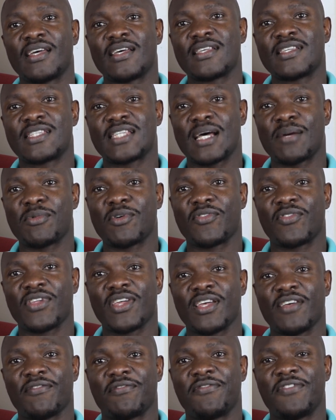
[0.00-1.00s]
some of
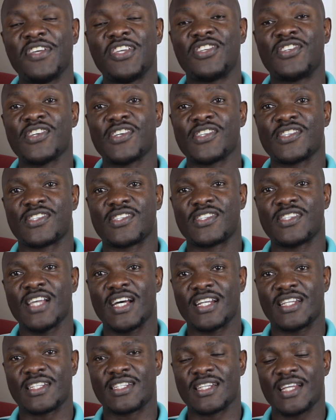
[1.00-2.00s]
the features
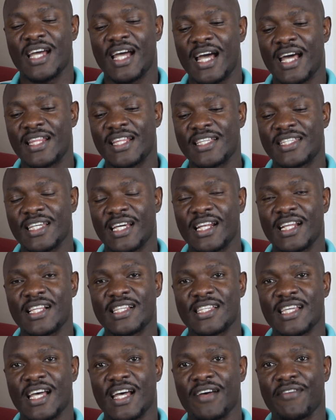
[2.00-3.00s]
that other
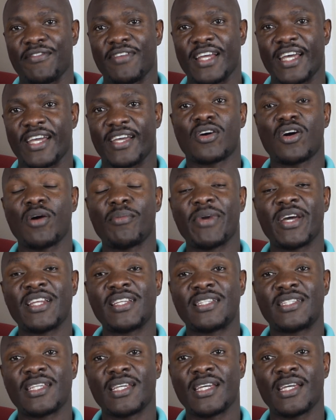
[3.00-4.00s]
channels have, like
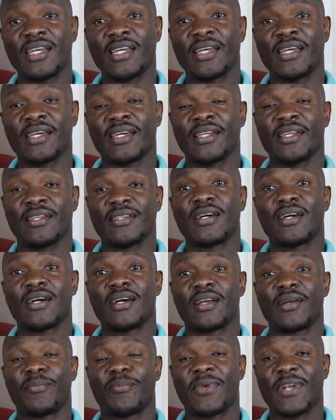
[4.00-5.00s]
commenting and
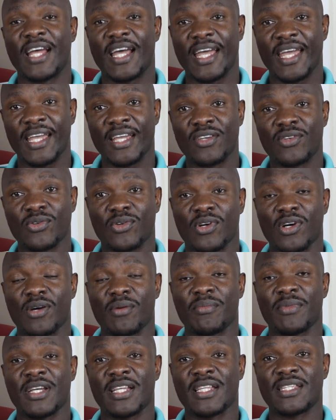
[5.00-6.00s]
replying to
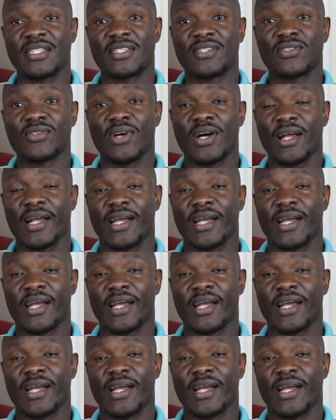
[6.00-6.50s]
comments, so I